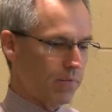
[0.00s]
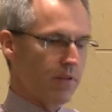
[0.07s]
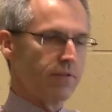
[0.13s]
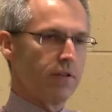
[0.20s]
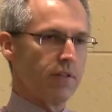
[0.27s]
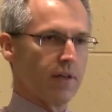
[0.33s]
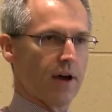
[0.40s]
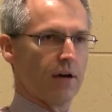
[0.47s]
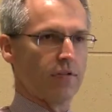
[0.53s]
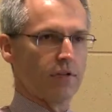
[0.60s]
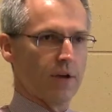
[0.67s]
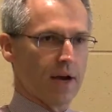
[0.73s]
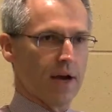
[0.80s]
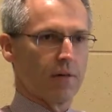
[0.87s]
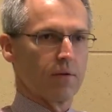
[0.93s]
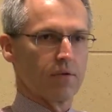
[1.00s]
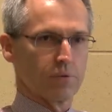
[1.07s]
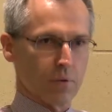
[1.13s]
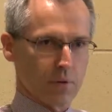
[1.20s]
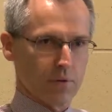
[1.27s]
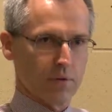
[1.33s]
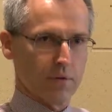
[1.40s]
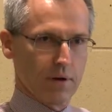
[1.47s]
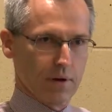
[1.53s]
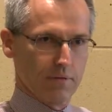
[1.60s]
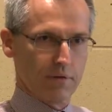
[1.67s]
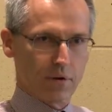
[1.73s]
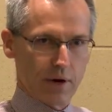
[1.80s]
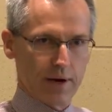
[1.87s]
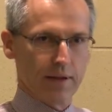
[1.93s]
$50,000 worth
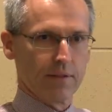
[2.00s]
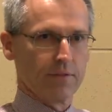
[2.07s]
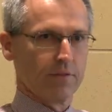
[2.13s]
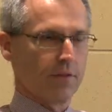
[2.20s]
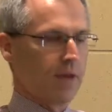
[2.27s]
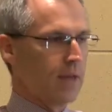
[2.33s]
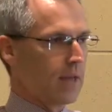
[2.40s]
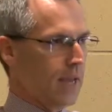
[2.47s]
of credits,